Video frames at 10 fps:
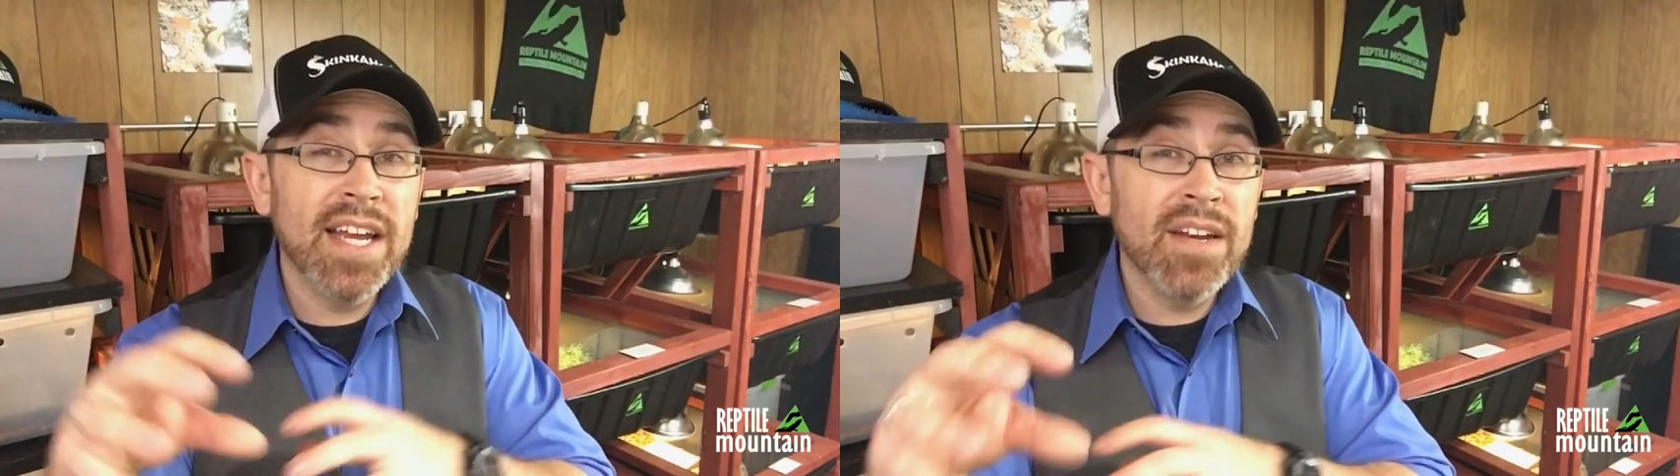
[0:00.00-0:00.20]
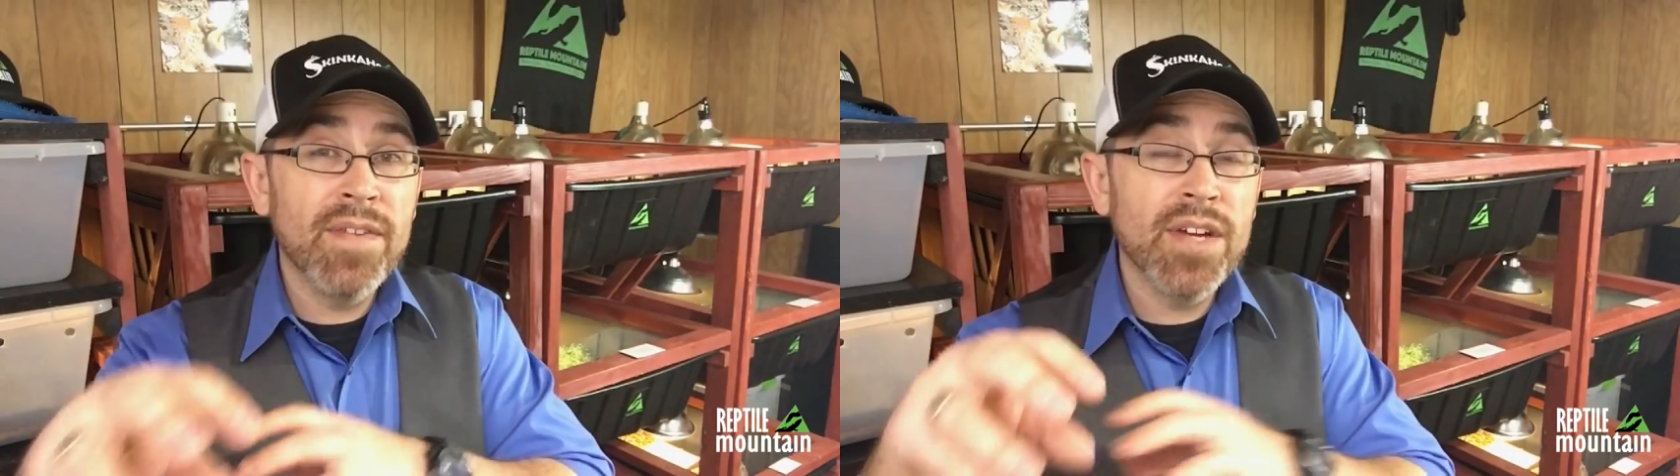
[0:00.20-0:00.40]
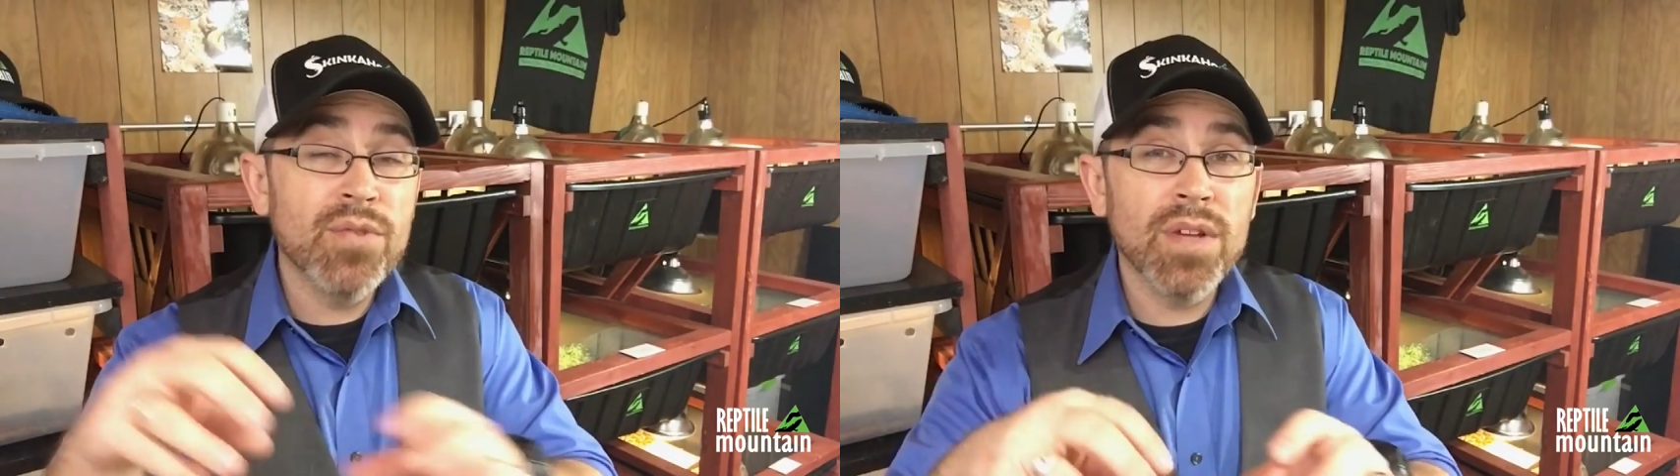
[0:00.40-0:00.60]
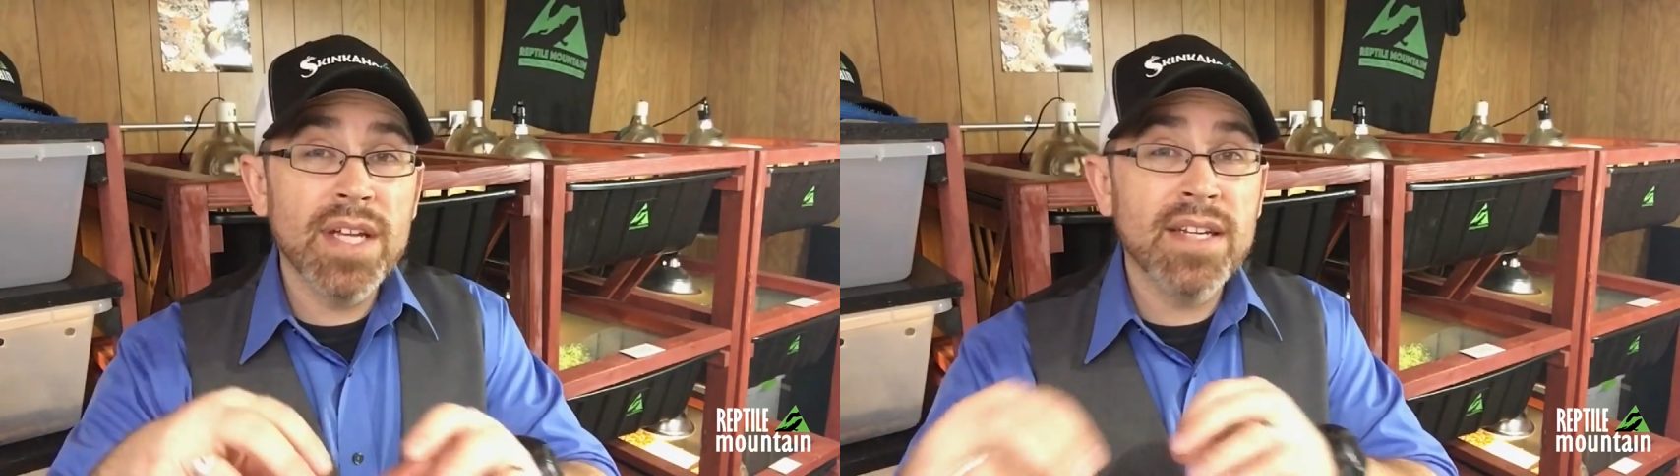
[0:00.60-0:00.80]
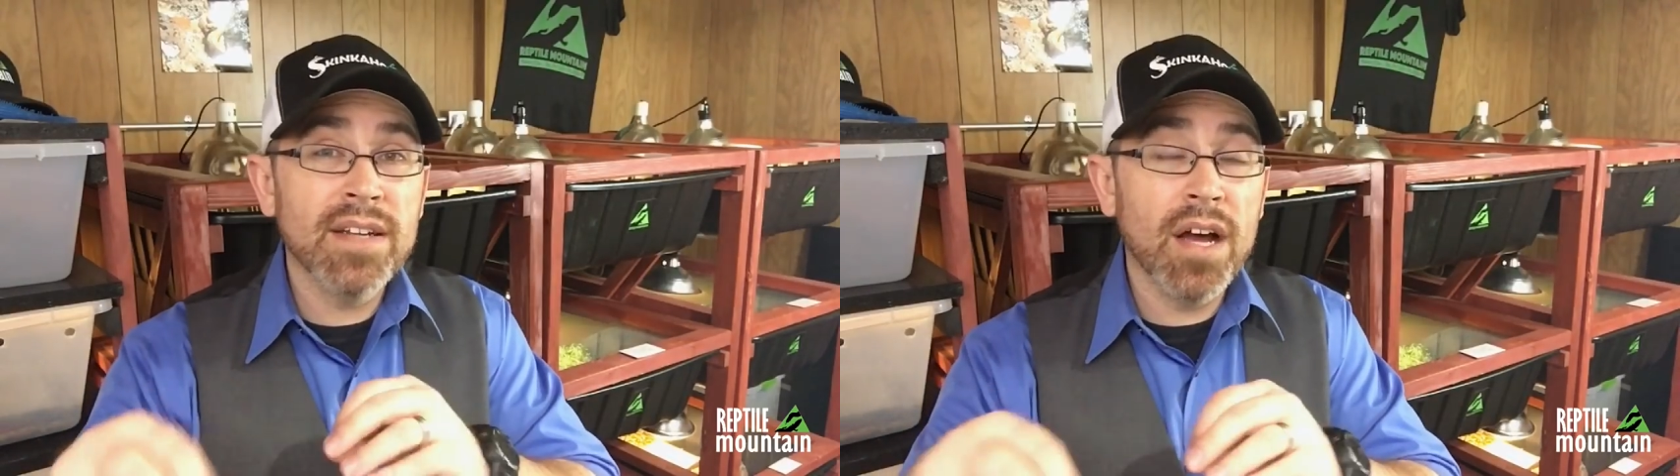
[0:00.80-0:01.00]
individual
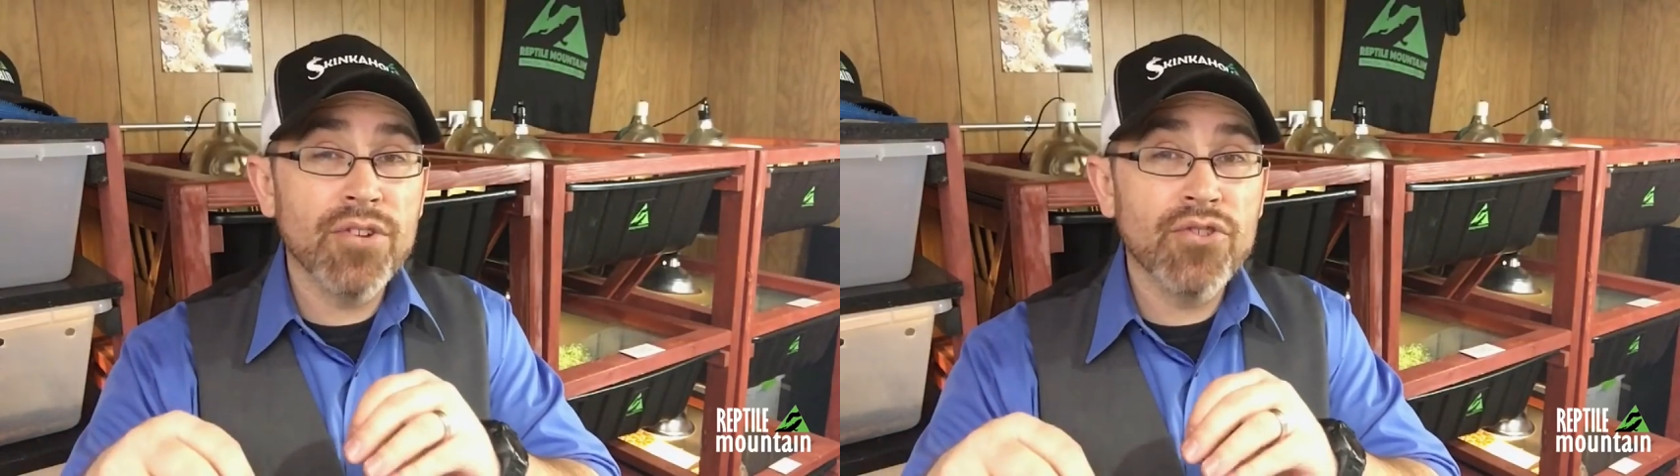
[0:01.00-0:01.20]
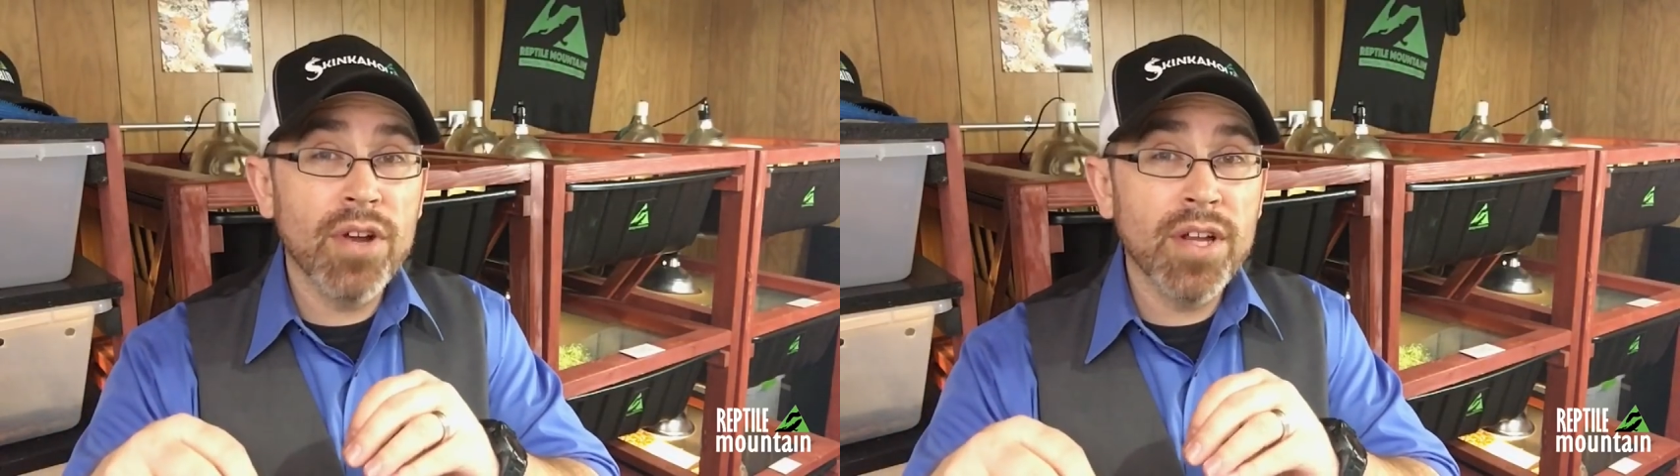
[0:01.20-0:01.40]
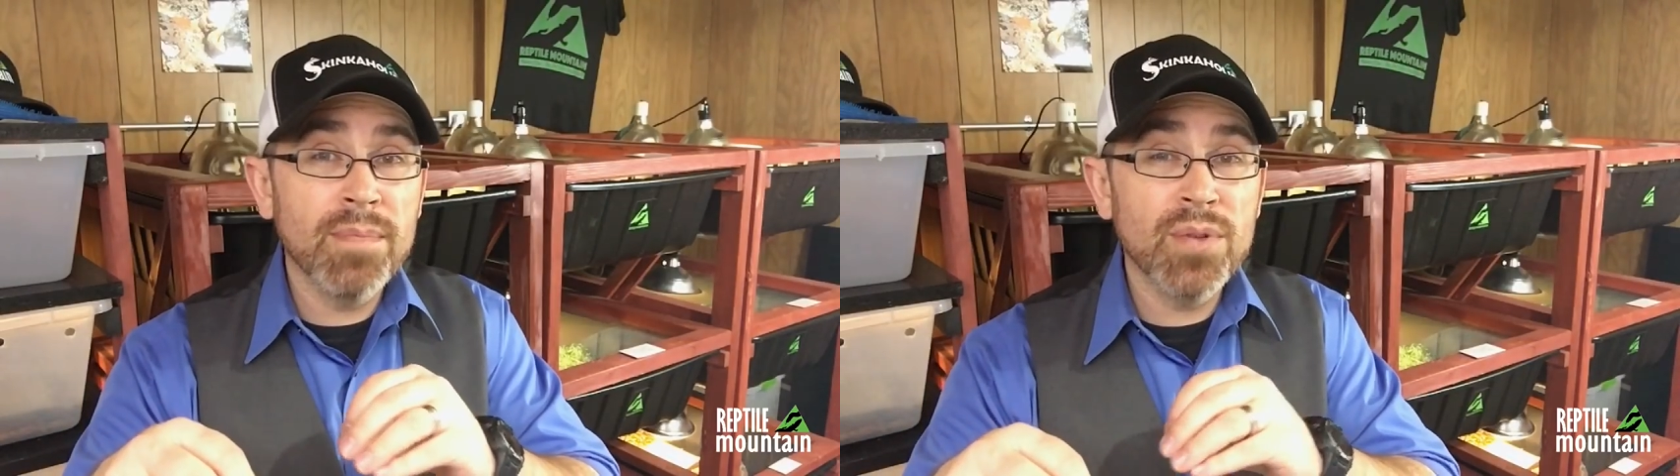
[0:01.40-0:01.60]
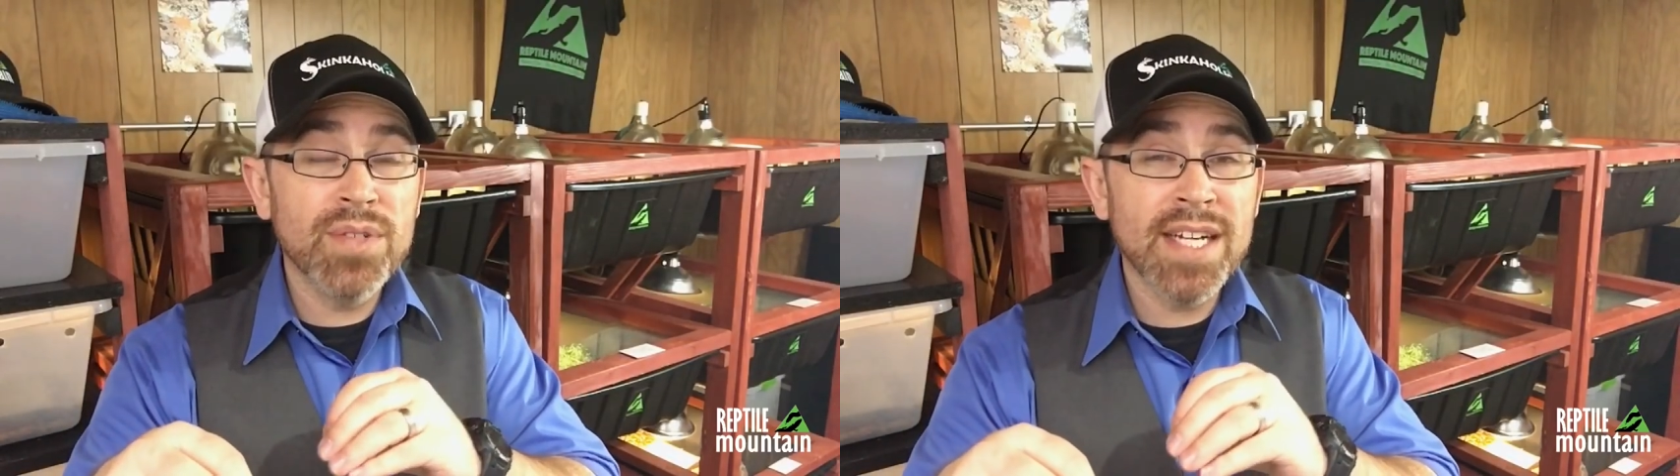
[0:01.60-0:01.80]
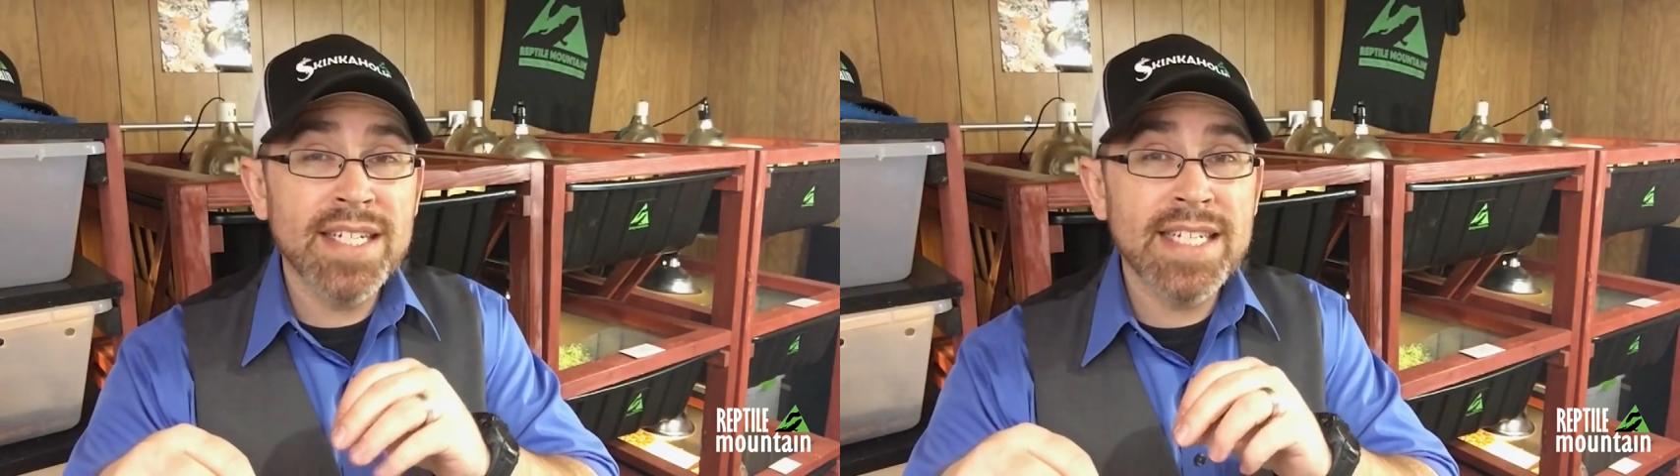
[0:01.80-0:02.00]
Australian blue
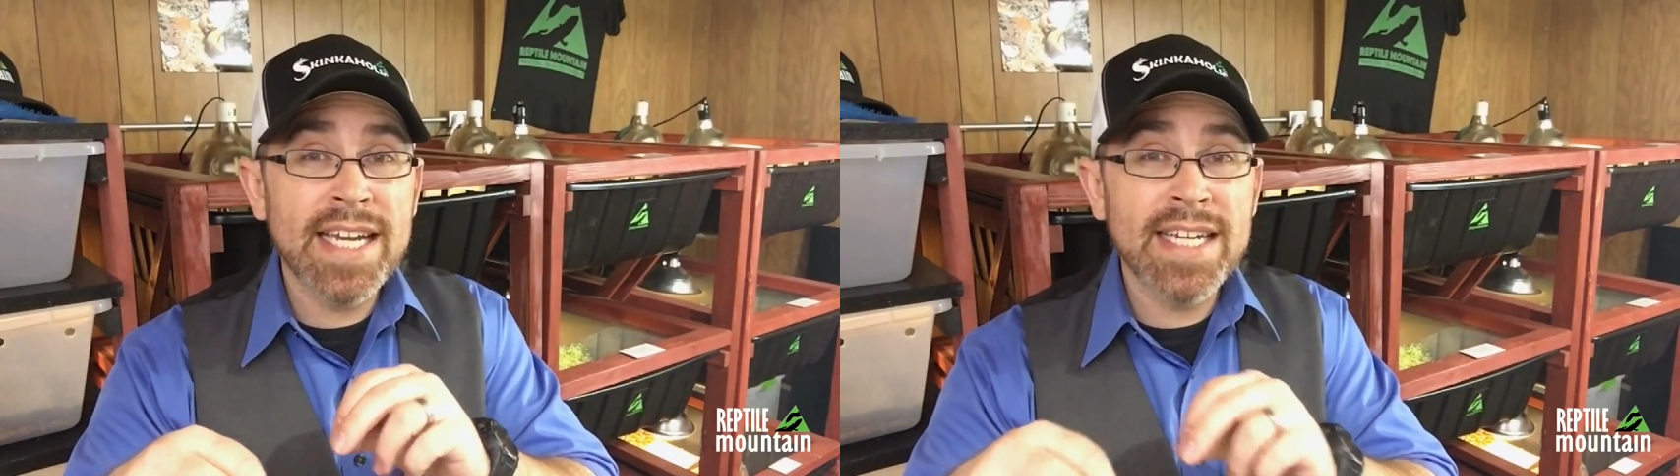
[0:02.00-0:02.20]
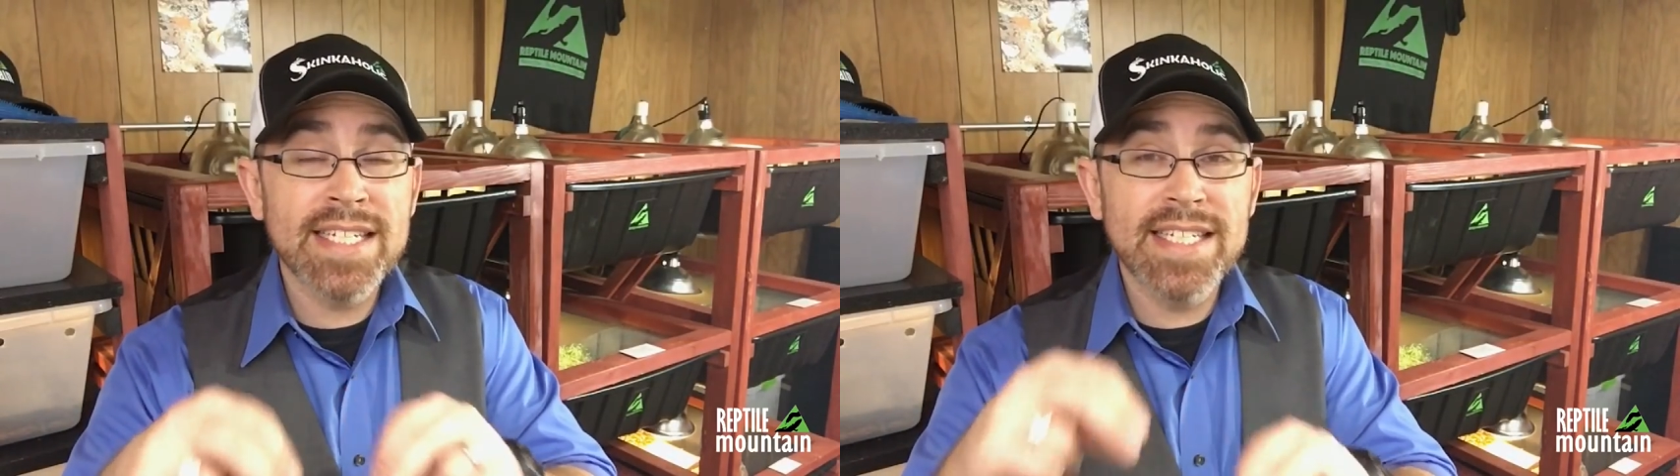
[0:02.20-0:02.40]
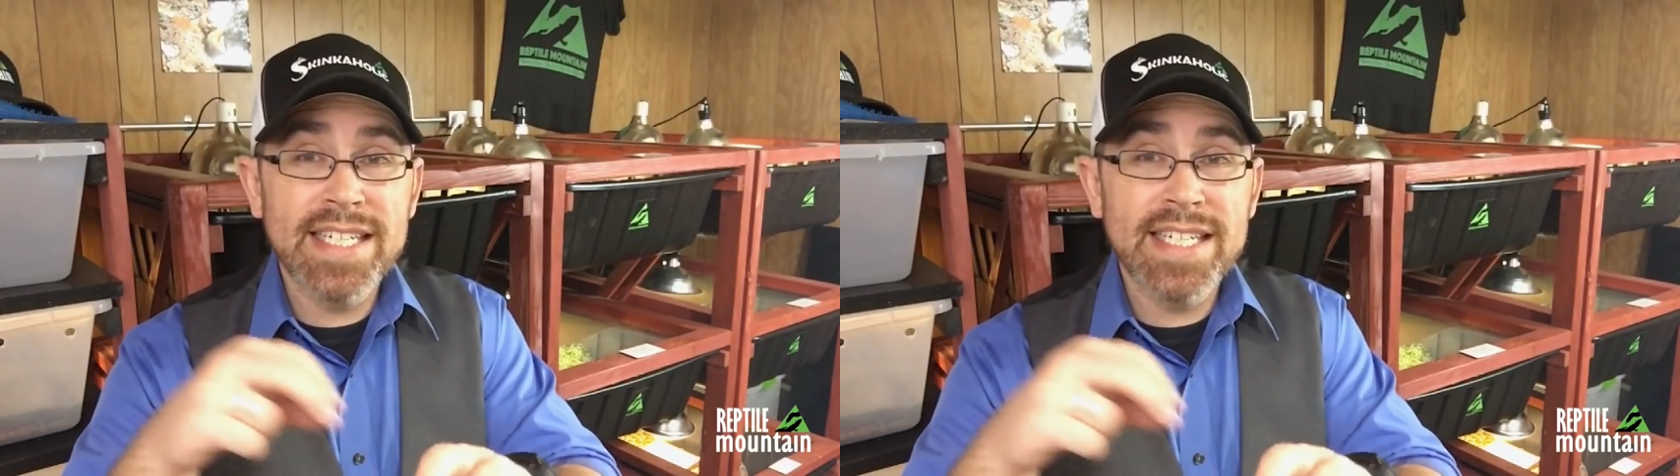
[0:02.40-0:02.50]
tongue skinks